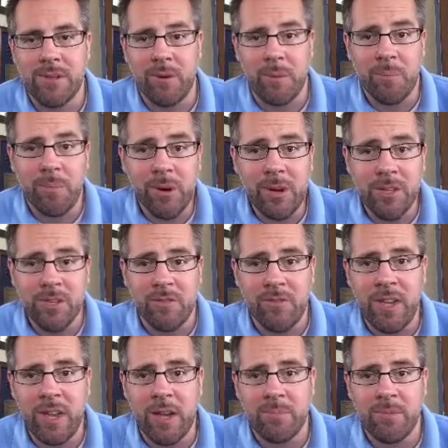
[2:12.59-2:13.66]
Now, I'm pretty sure
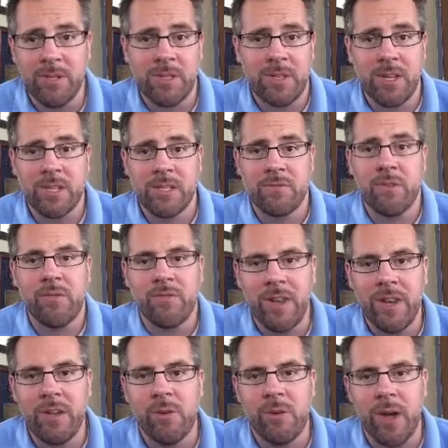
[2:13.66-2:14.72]
VApp just stands for
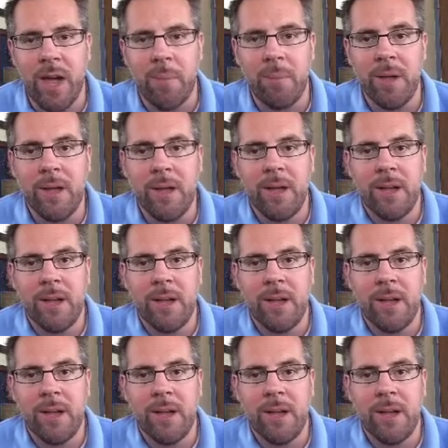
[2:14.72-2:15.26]
Video App,